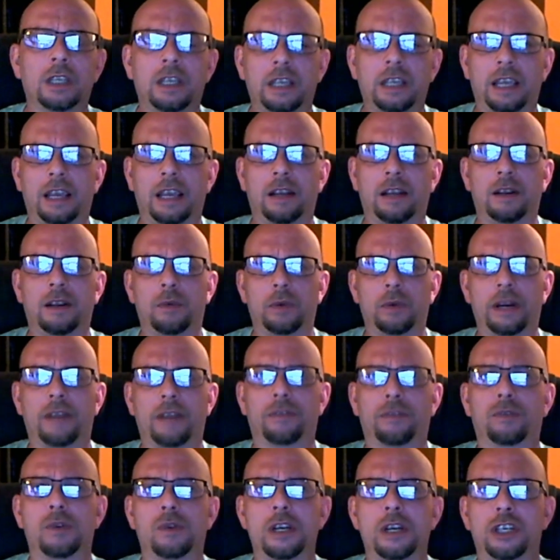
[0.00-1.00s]
and then we have
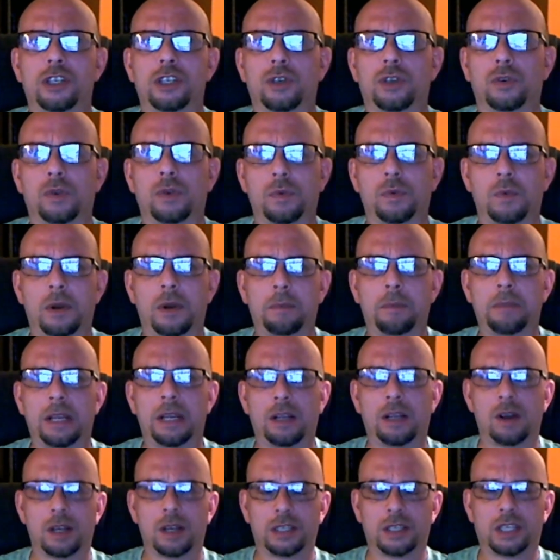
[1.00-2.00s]
three children, one being
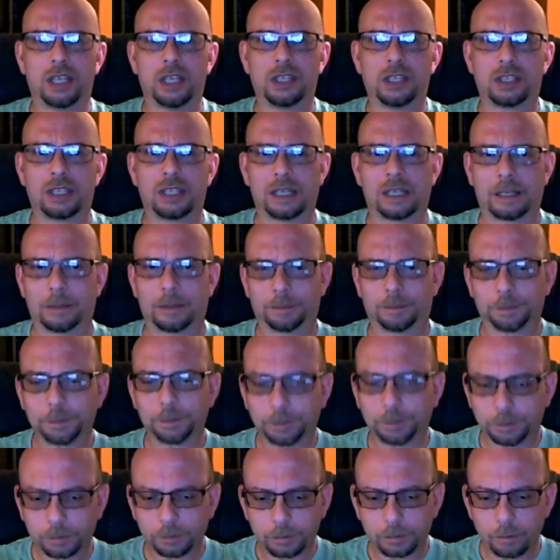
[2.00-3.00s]
autistic.
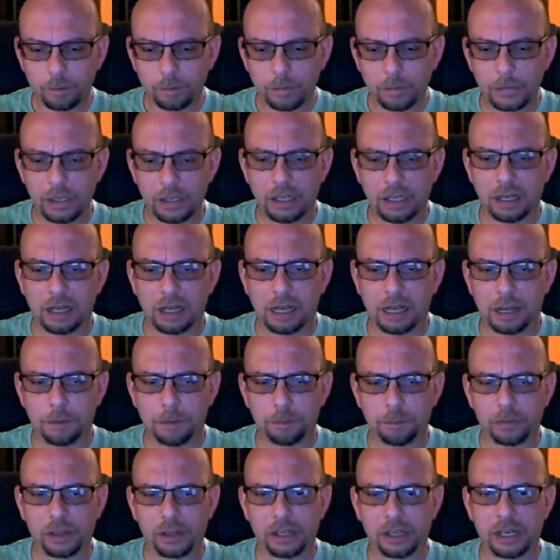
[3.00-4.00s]
Um,
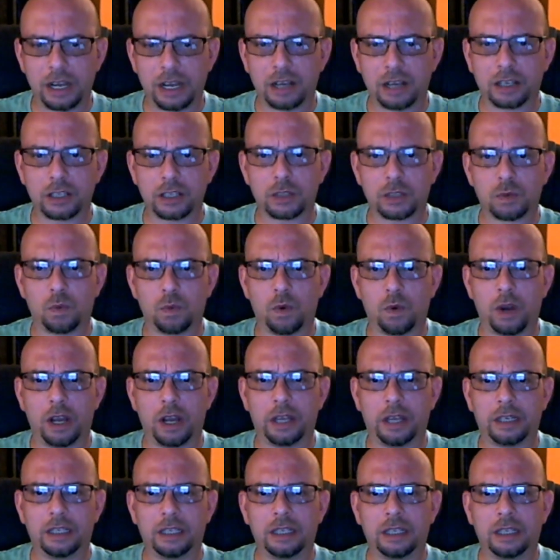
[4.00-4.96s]
the youngest one